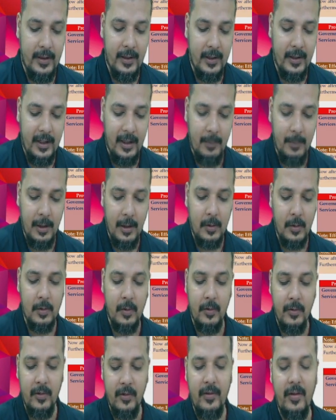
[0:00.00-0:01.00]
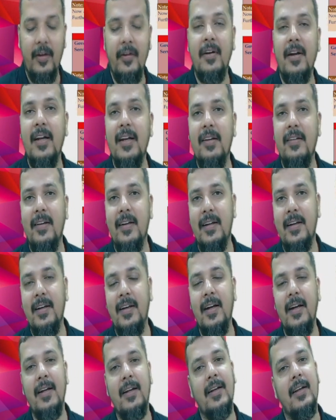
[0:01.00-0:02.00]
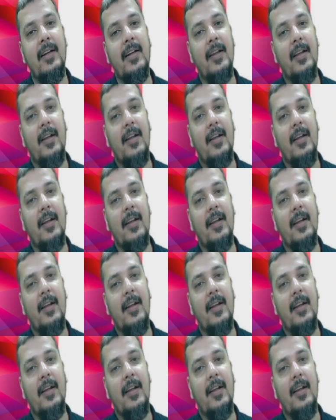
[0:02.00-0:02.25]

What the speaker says: 13/2017 CT rate.